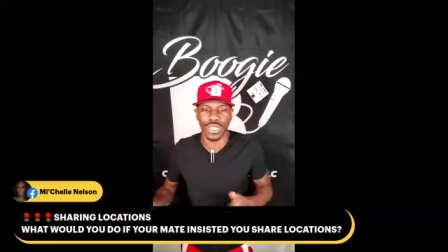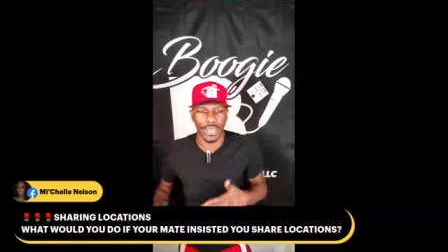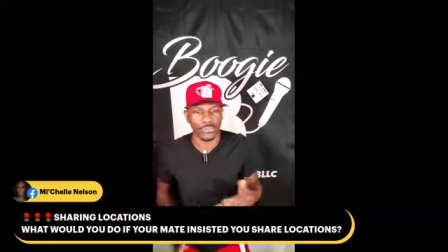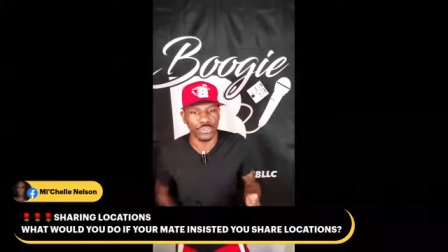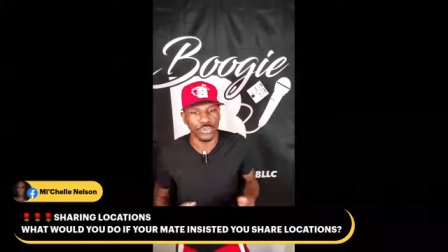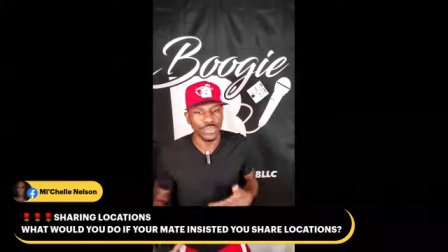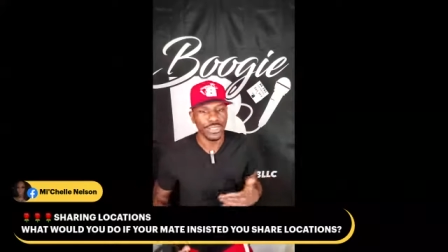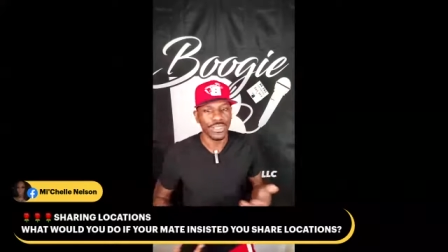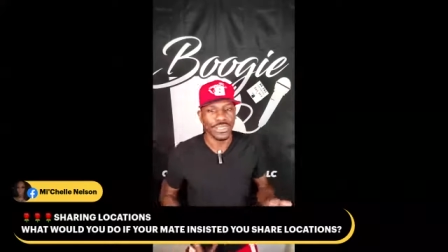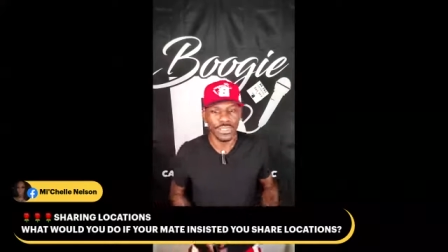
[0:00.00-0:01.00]
without you
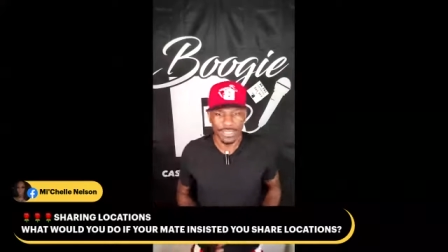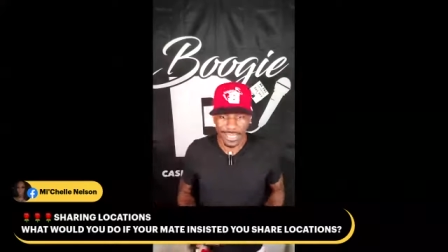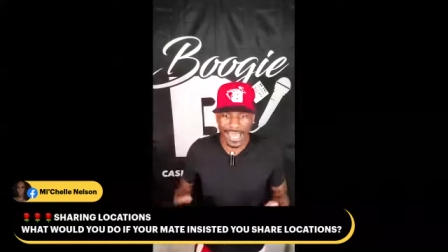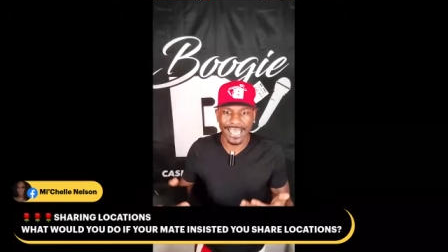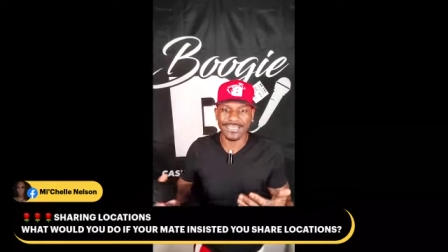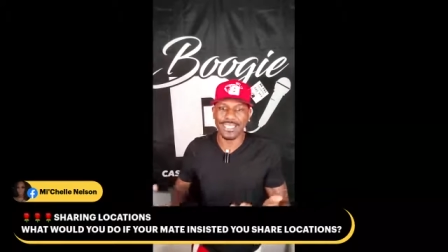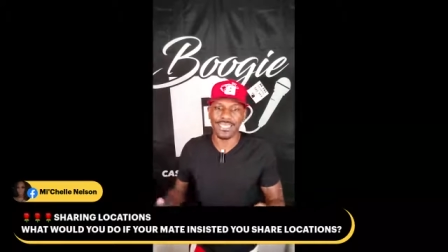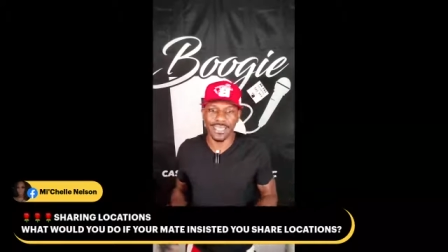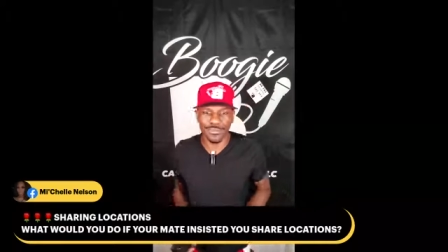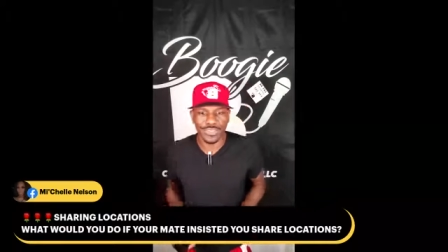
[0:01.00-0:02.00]

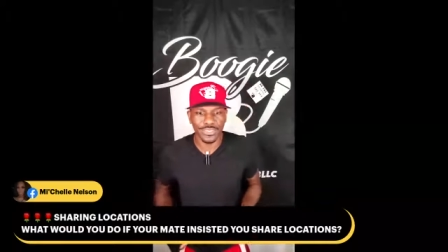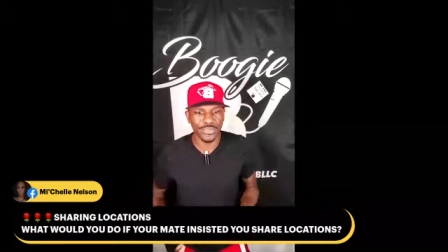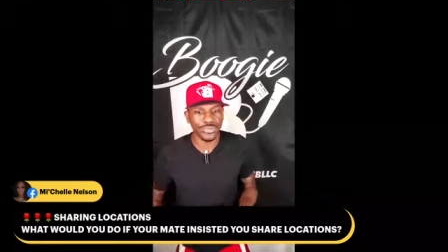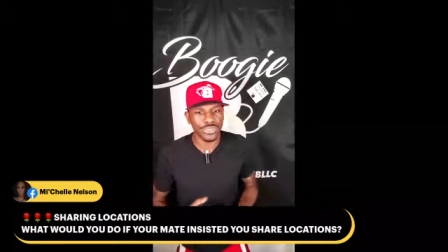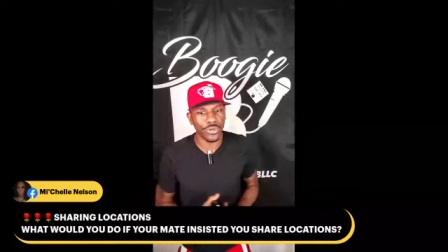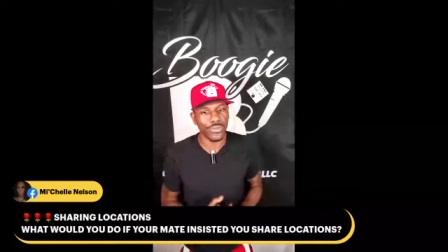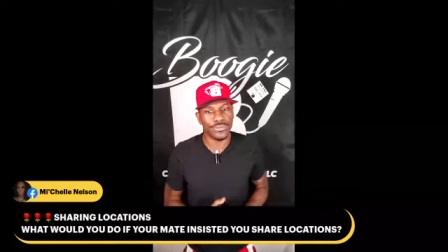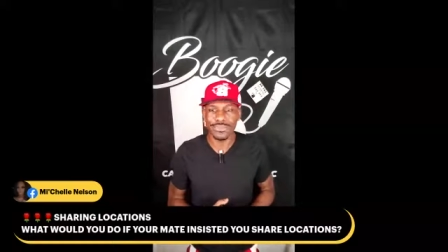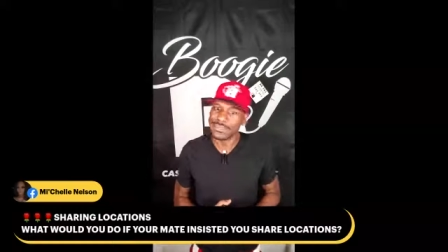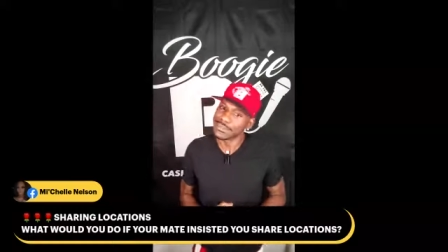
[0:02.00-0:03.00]
asking him to do so,